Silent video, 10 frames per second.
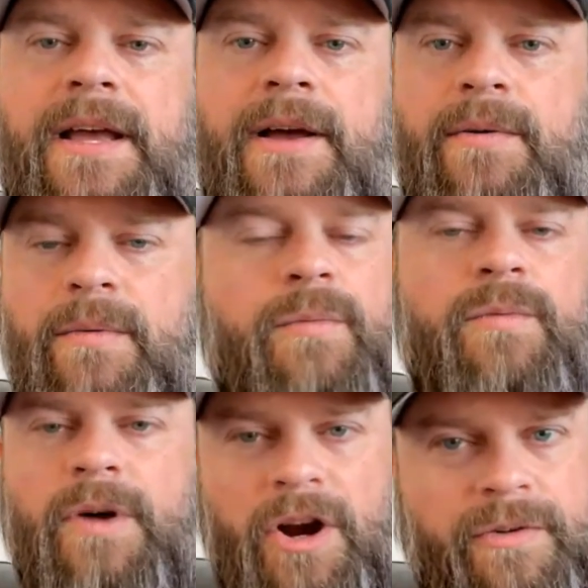
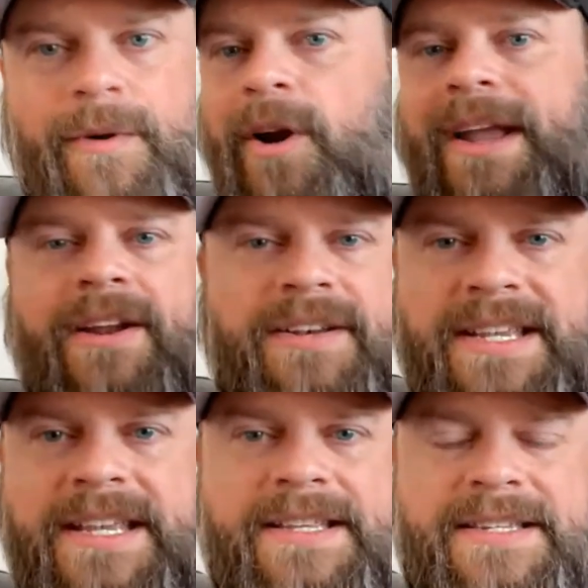our
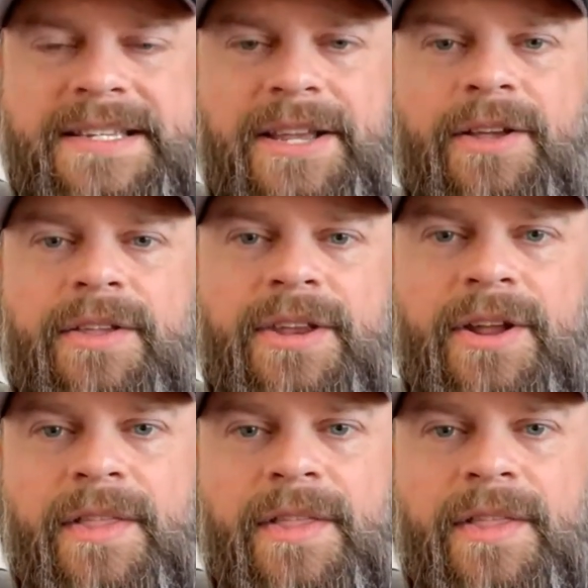guarantee is still,